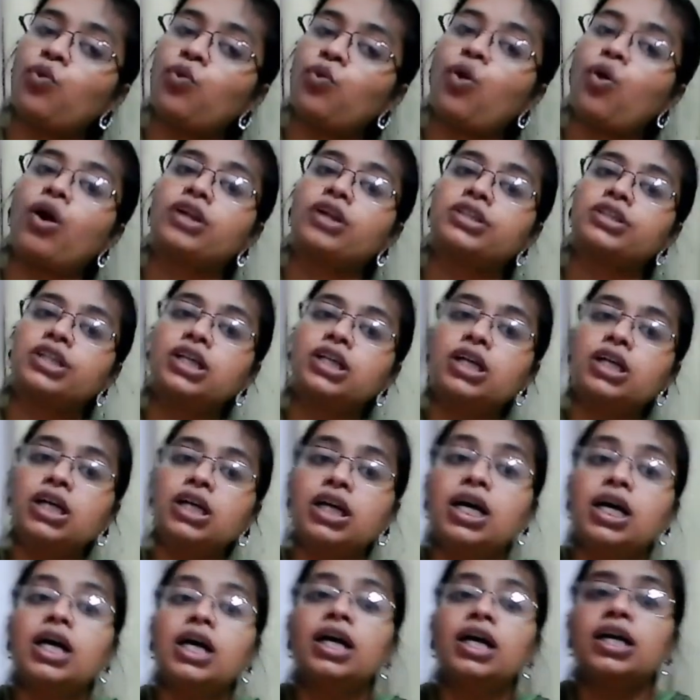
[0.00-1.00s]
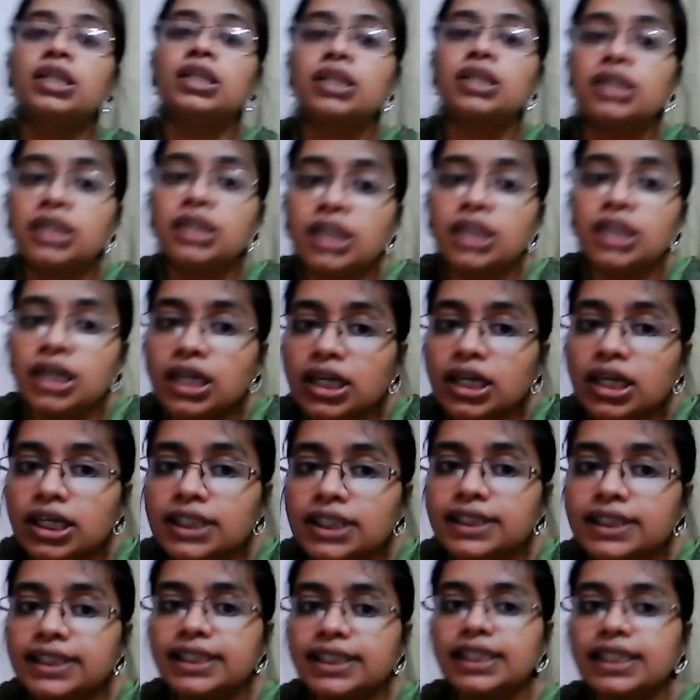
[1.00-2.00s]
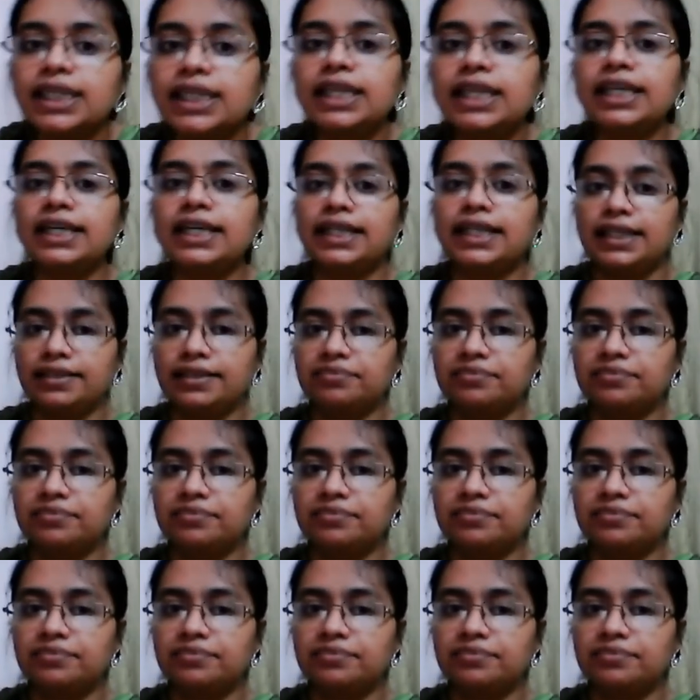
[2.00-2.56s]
water thirstily.